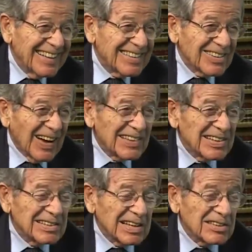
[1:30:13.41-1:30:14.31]
So I
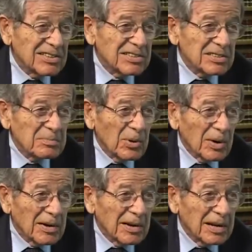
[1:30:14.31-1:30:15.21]
think this is
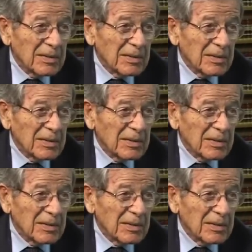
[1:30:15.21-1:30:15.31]
important.